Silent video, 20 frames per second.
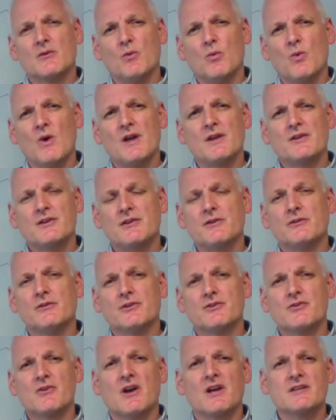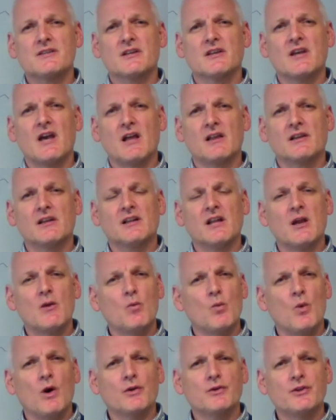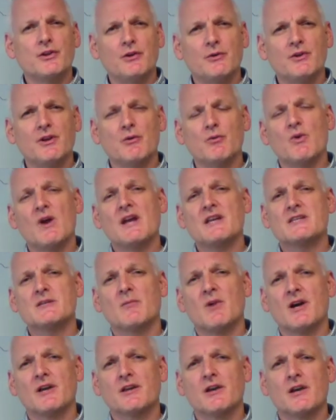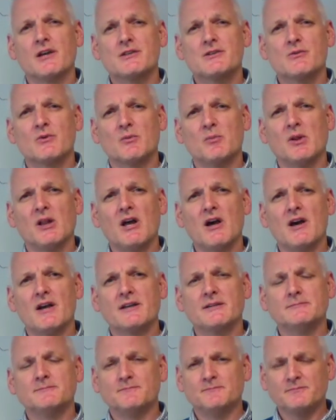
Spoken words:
when you're trying to calculate what unit rate am I going to apply.